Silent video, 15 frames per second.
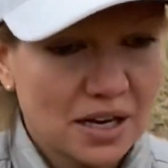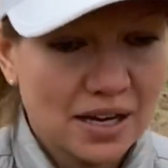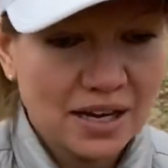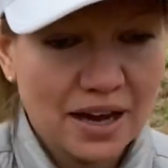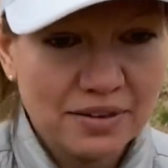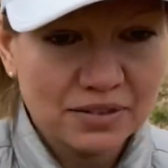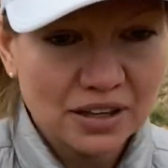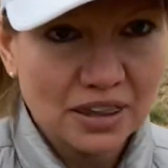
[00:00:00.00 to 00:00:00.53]

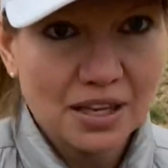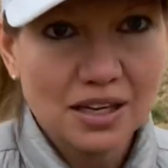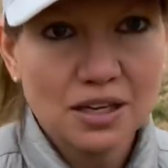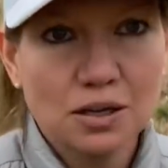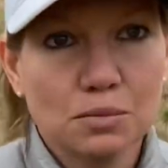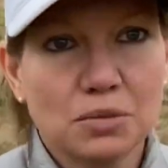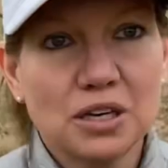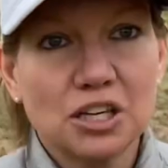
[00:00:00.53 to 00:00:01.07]
Everything
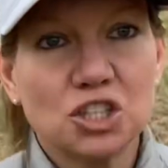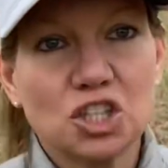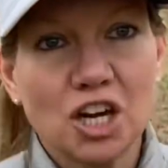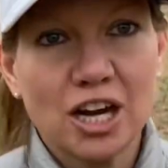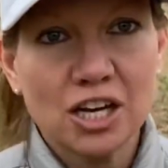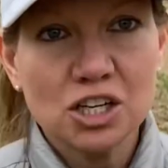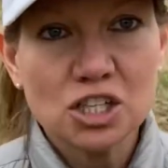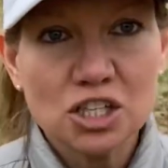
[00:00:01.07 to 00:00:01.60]
can be
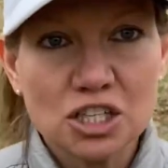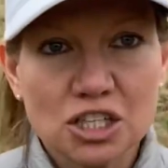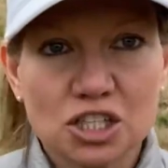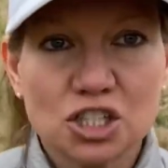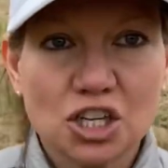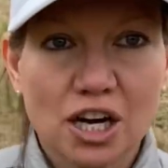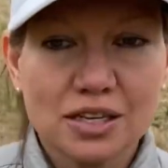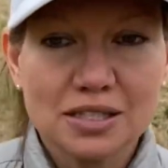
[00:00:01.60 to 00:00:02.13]
changed,
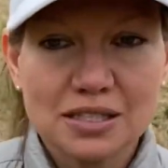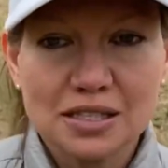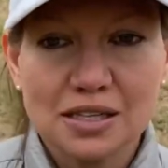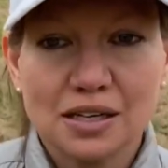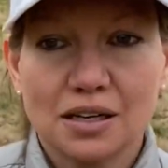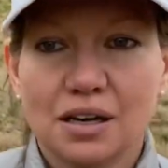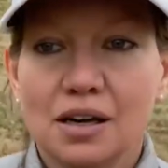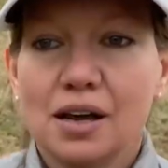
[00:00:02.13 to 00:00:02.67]

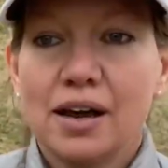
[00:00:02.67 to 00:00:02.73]
adjusted,